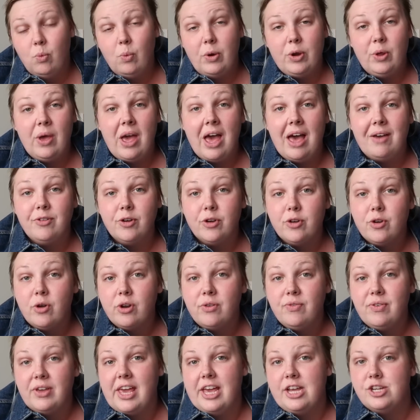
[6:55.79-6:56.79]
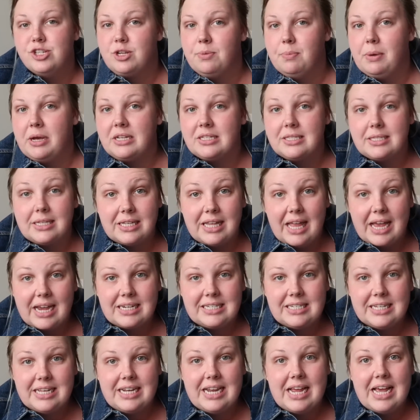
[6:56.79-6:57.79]
When you have your notification bell
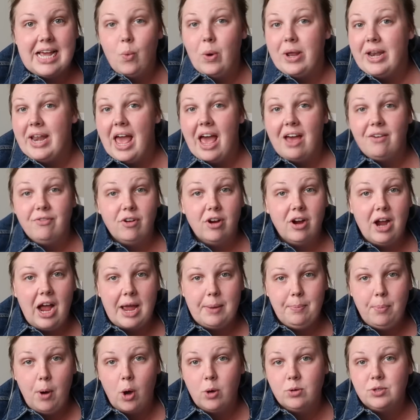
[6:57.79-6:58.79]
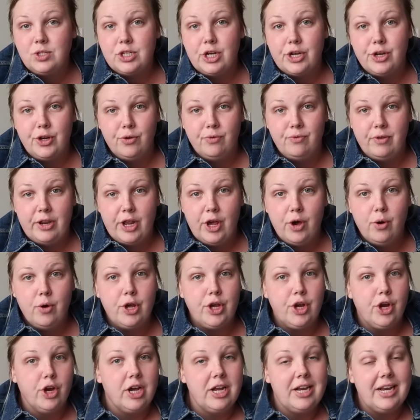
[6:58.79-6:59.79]
selected, whenever I post a new
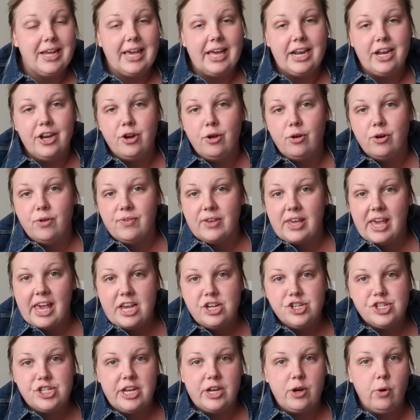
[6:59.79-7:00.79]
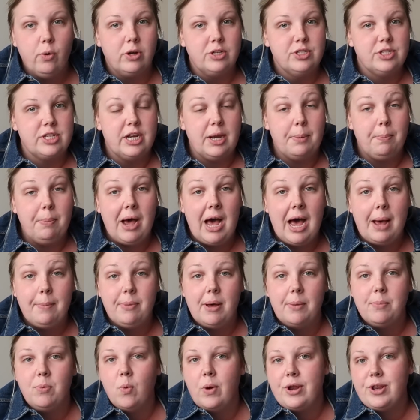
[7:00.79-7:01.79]
video, you're gonna get a notification or it's gonna pop
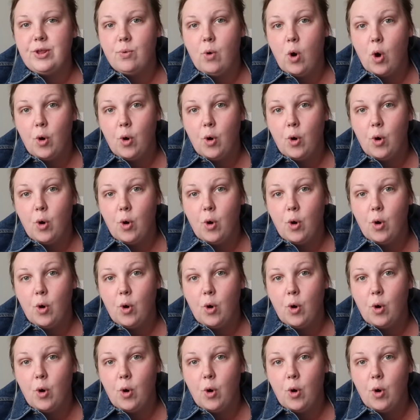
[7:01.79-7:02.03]
up when you